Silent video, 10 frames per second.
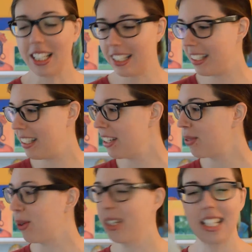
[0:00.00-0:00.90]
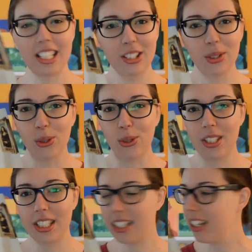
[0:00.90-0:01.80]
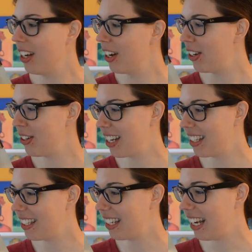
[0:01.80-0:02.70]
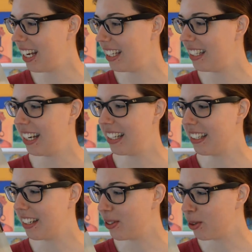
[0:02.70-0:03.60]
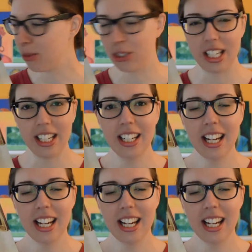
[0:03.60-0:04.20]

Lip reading: It's this one, it's called Ernest et Célestine au Musée,